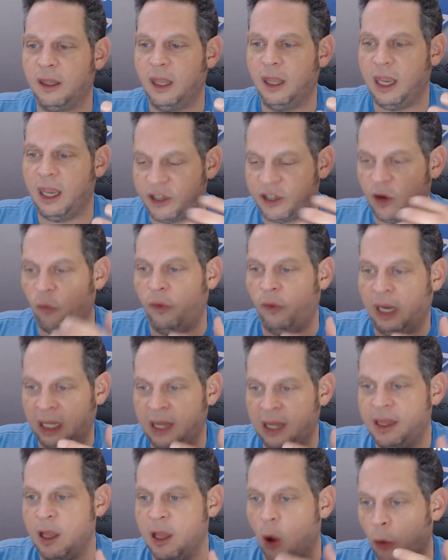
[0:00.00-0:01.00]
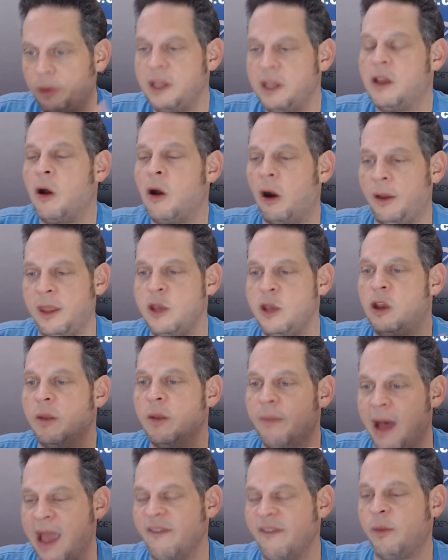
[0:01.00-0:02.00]
Is it really the only card that you can
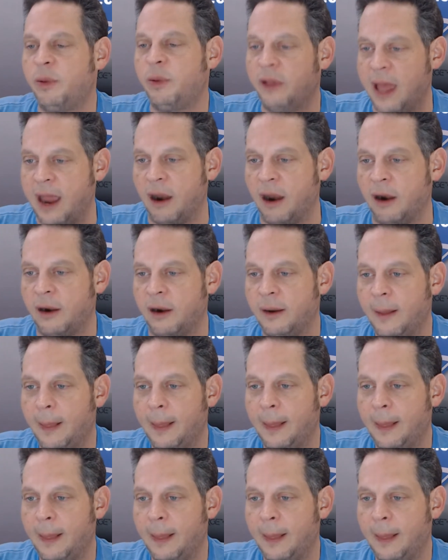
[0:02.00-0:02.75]
buy of a player?